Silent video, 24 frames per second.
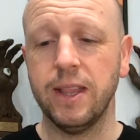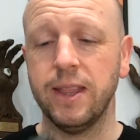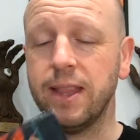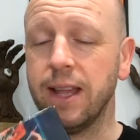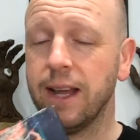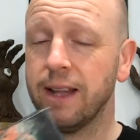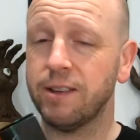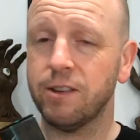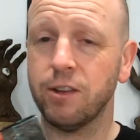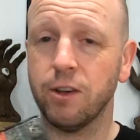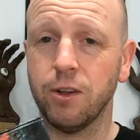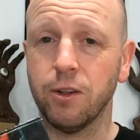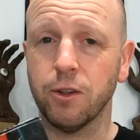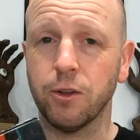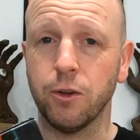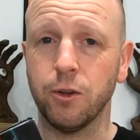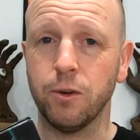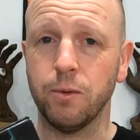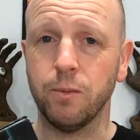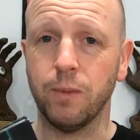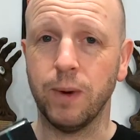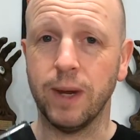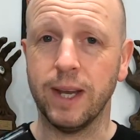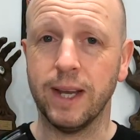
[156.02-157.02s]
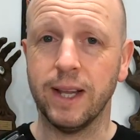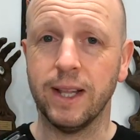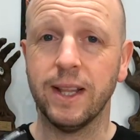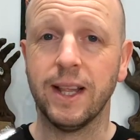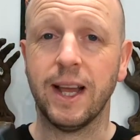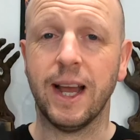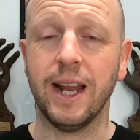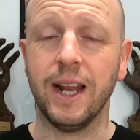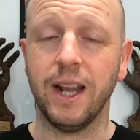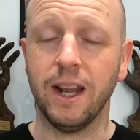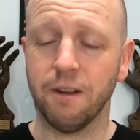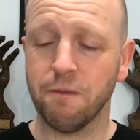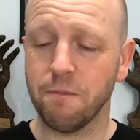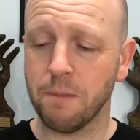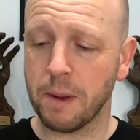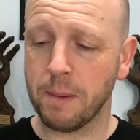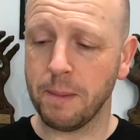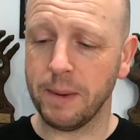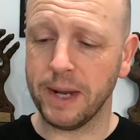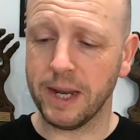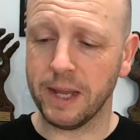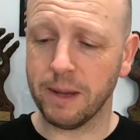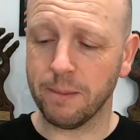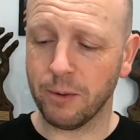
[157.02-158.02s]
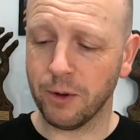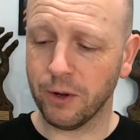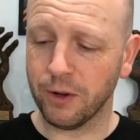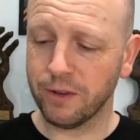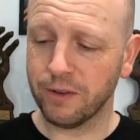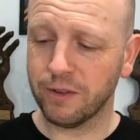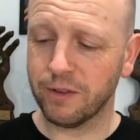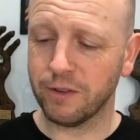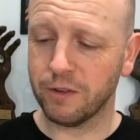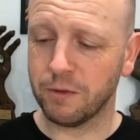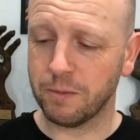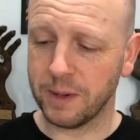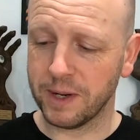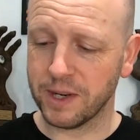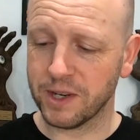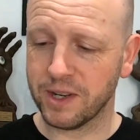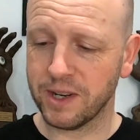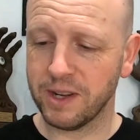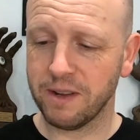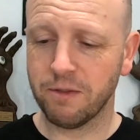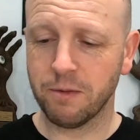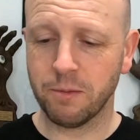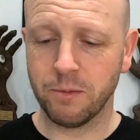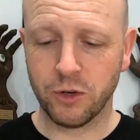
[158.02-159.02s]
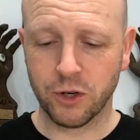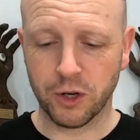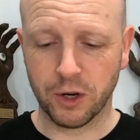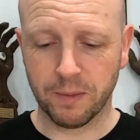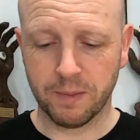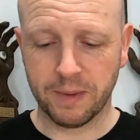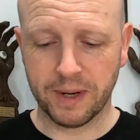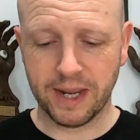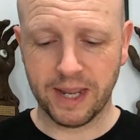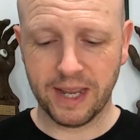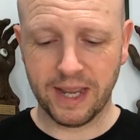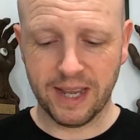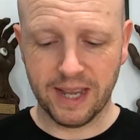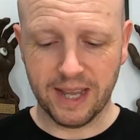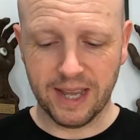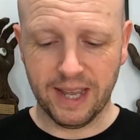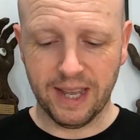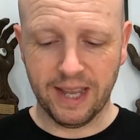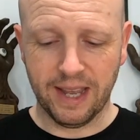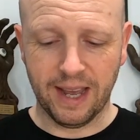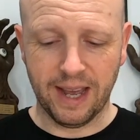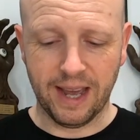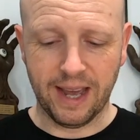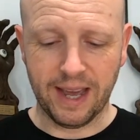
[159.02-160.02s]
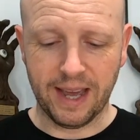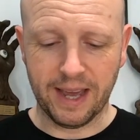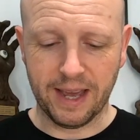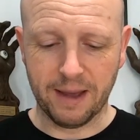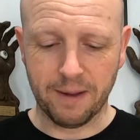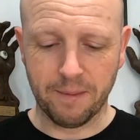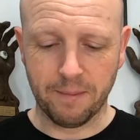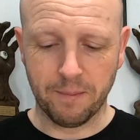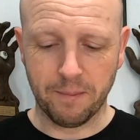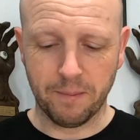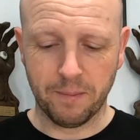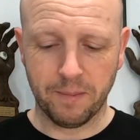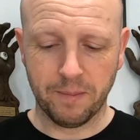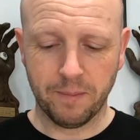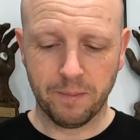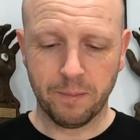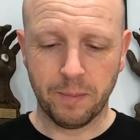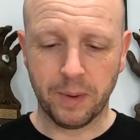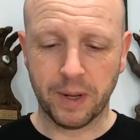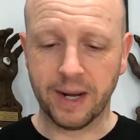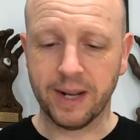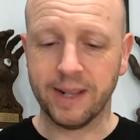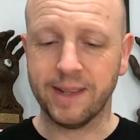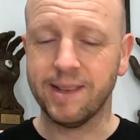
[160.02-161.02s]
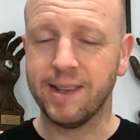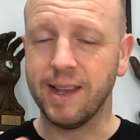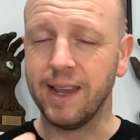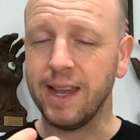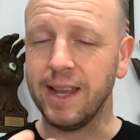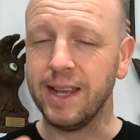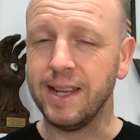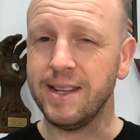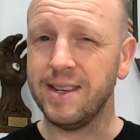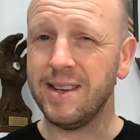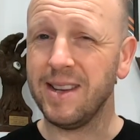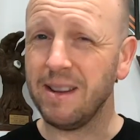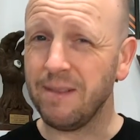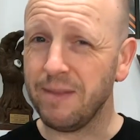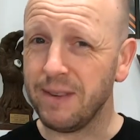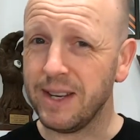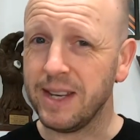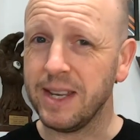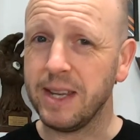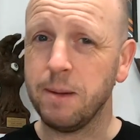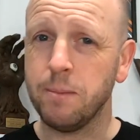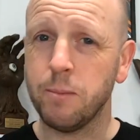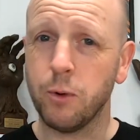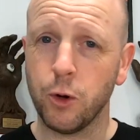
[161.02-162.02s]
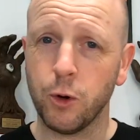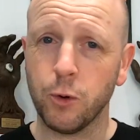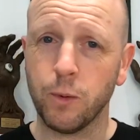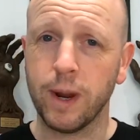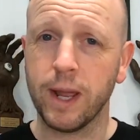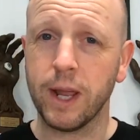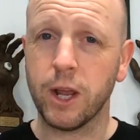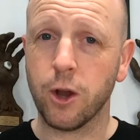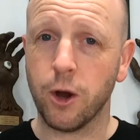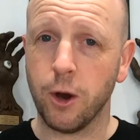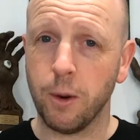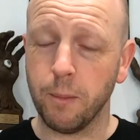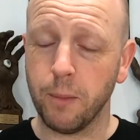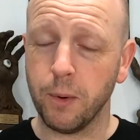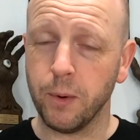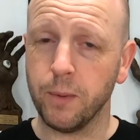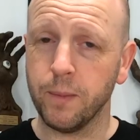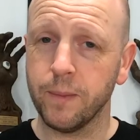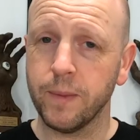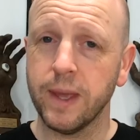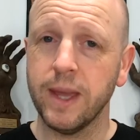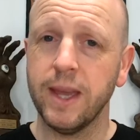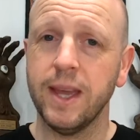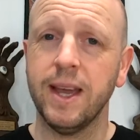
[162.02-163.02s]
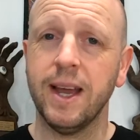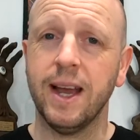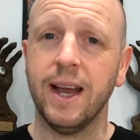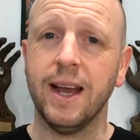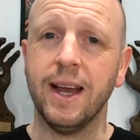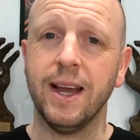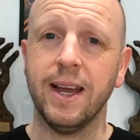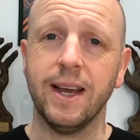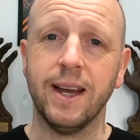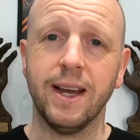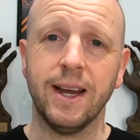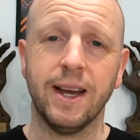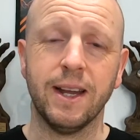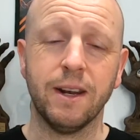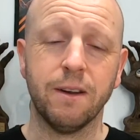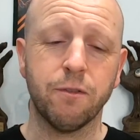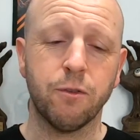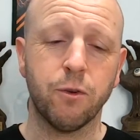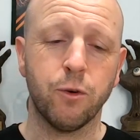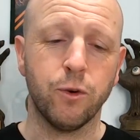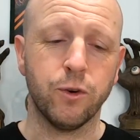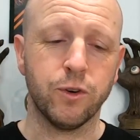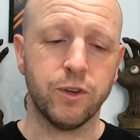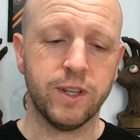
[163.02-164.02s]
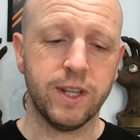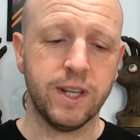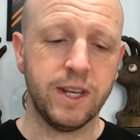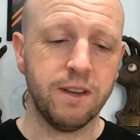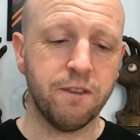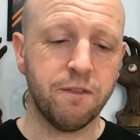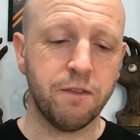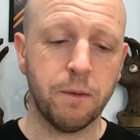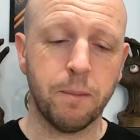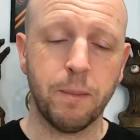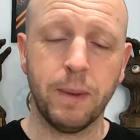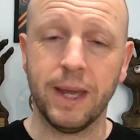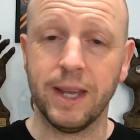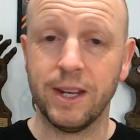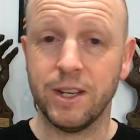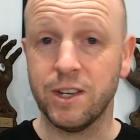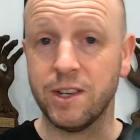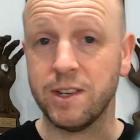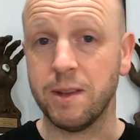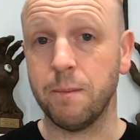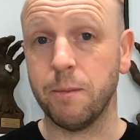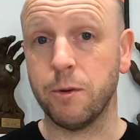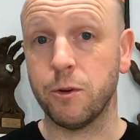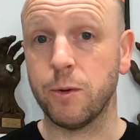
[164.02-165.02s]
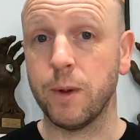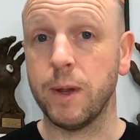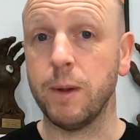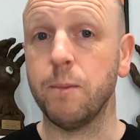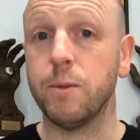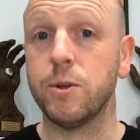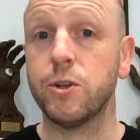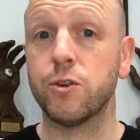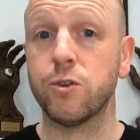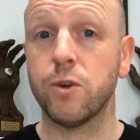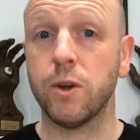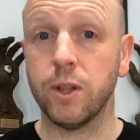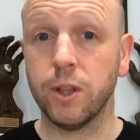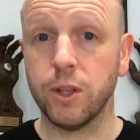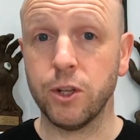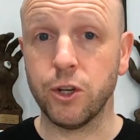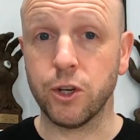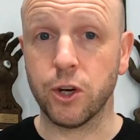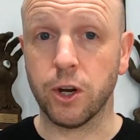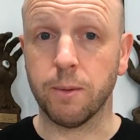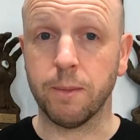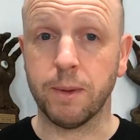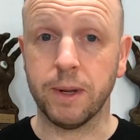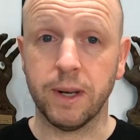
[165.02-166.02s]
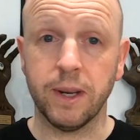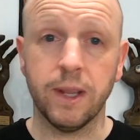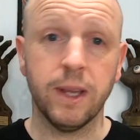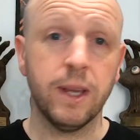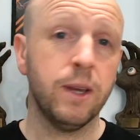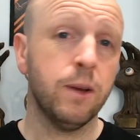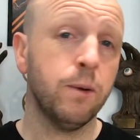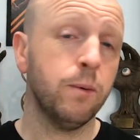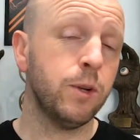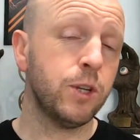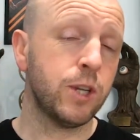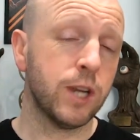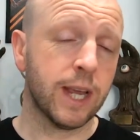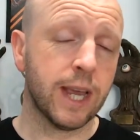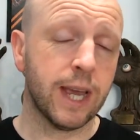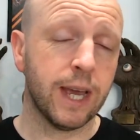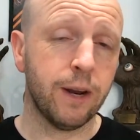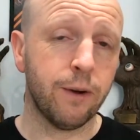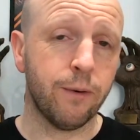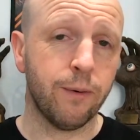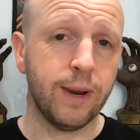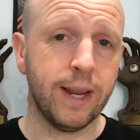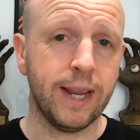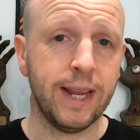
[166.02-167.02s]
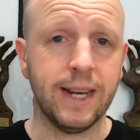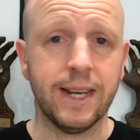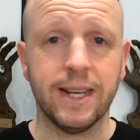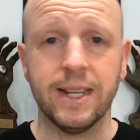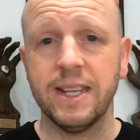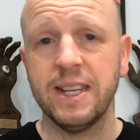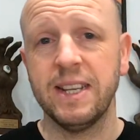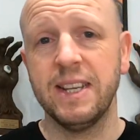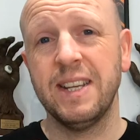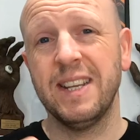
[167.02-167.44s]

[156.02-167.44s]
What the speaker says: that's all good and well. I love my Mediabooks, especially from Germany, but it's a DVD Blu-ray combo. And of course, then you have the pages in between, which are all in German, which I can't read.